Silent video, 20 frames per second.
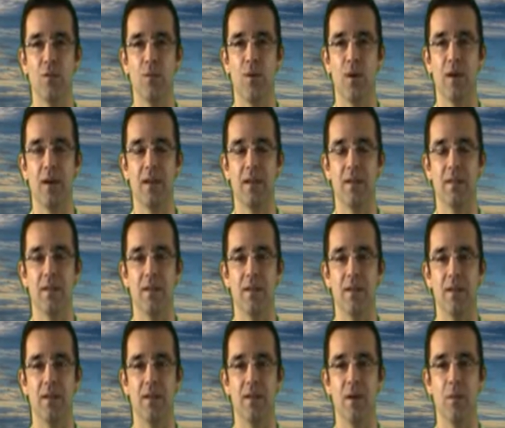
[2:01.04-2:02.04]

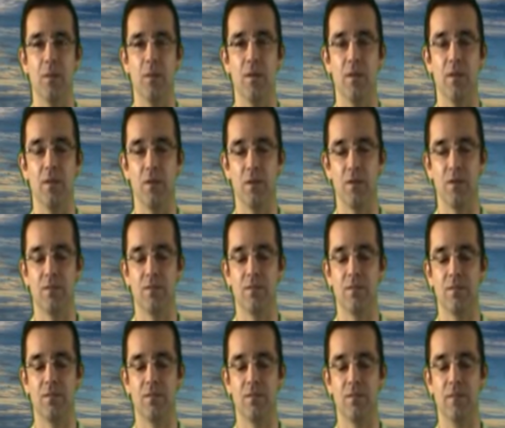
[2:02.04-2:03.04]
those
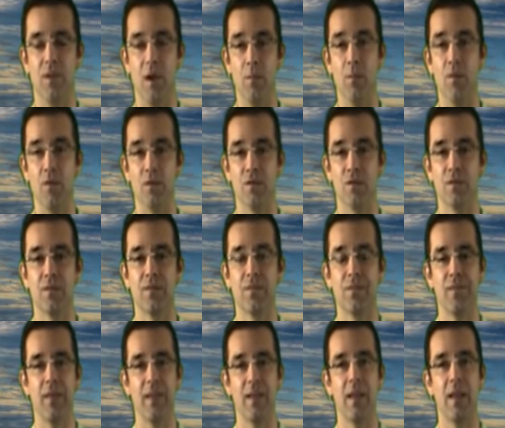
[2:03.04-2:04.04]
numbers
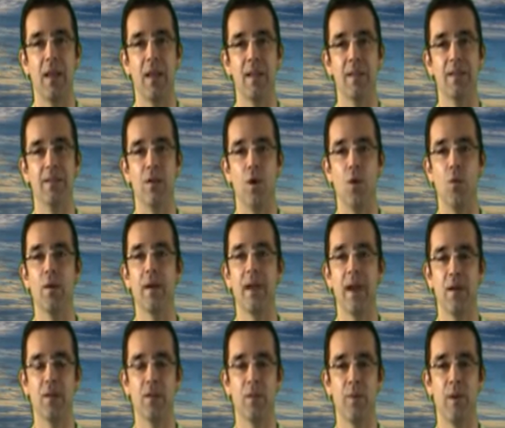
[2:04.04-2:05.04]
don't
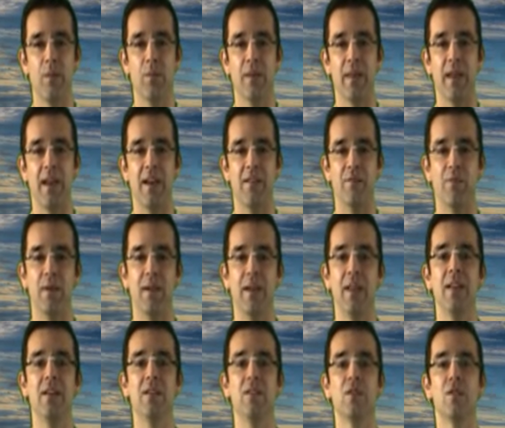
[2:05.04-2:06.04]
count the people that have
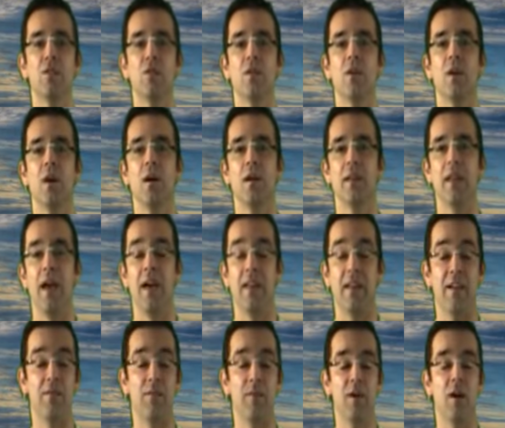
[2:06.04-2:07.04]
been
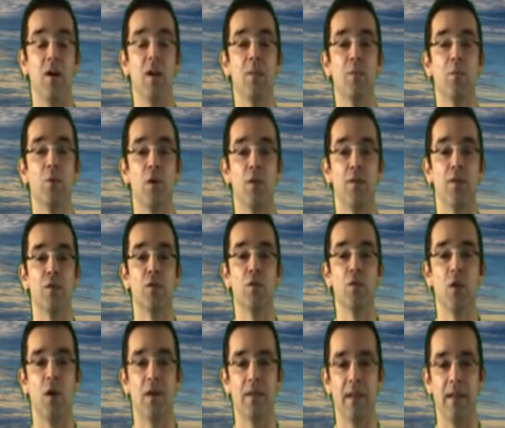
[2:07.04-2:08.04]
unemployed for
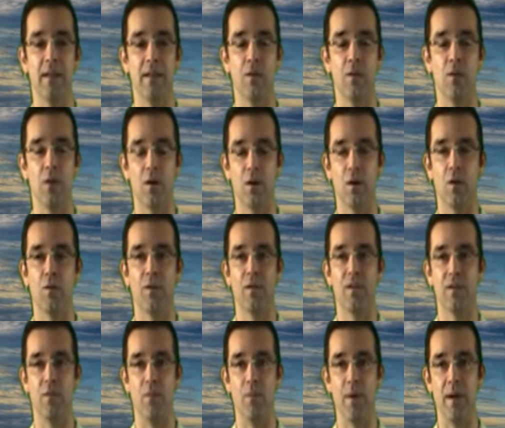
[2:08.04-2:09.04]
too long, that no longer are
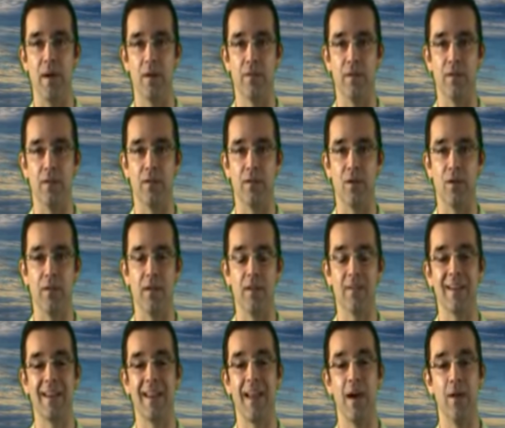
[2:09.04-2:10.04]
receiving benefits. So it
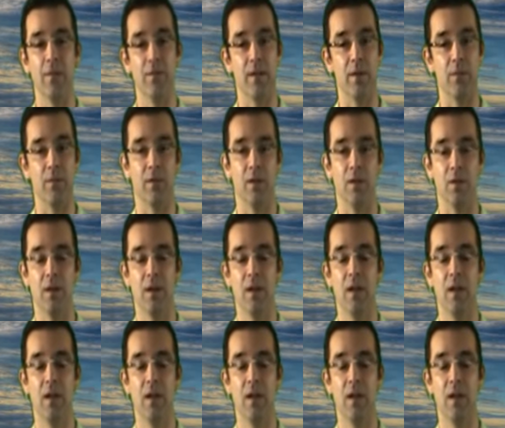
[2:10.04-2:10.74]
doesn't count them. So